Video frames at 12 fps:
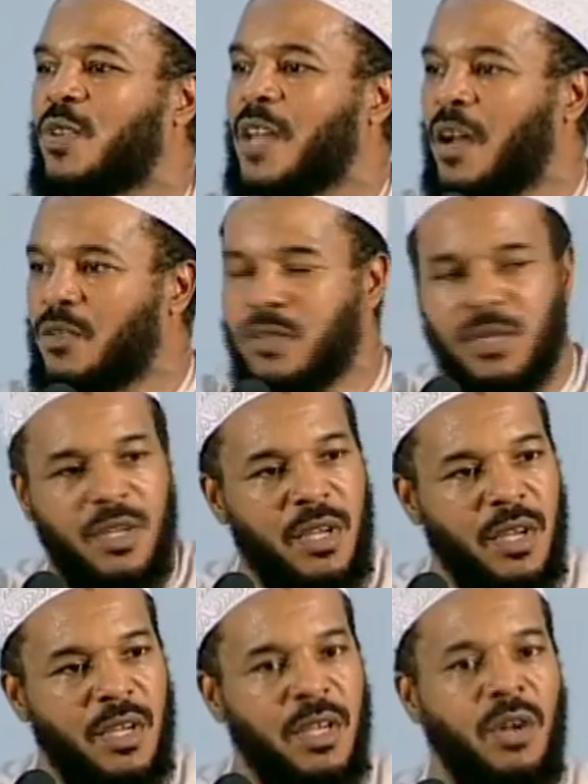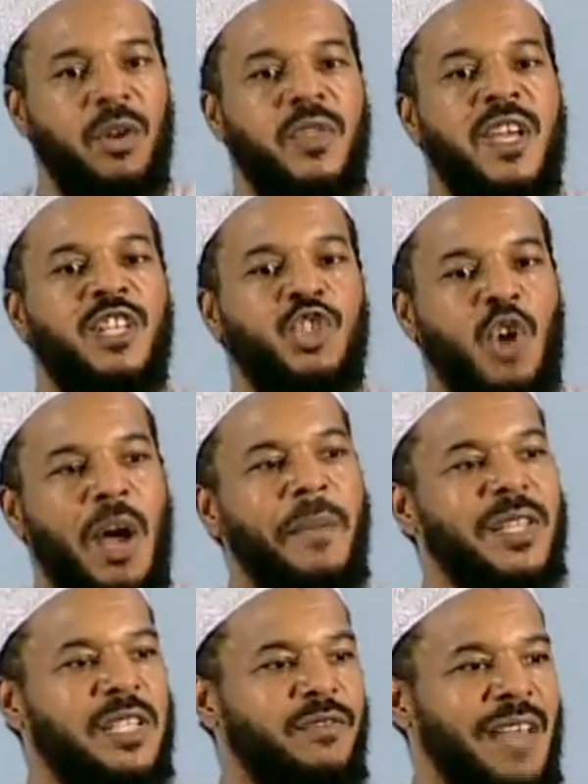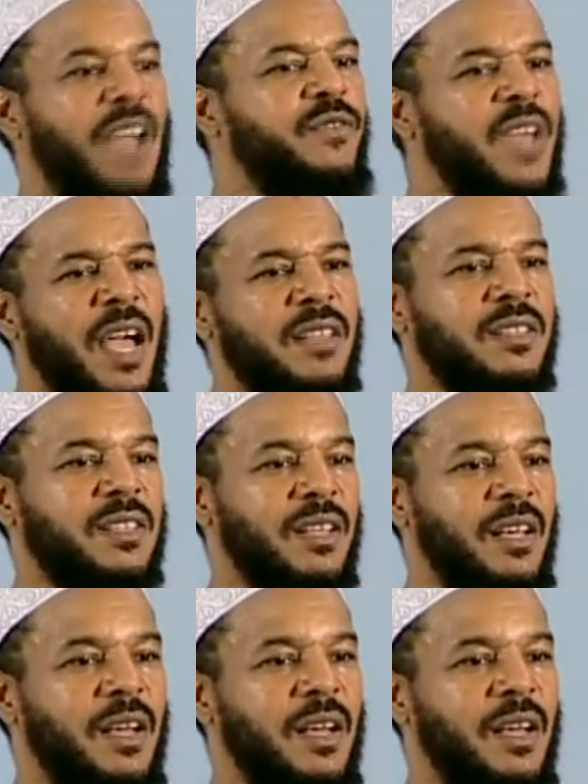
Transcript: without, you know, the enjoyment of life, yes,